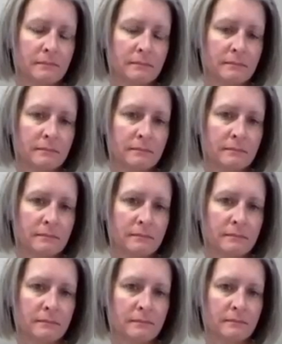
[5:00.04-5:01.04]

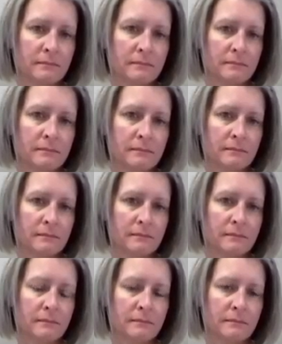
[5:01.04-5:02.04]

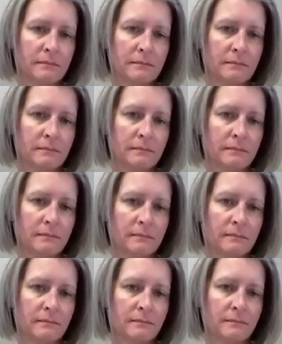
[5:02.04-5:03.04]

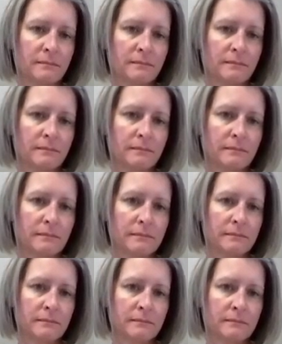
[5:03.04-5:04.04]

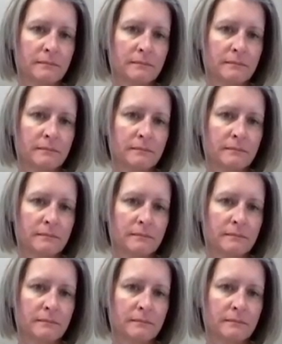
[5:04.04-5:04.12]
No words are spoken by the person on screen.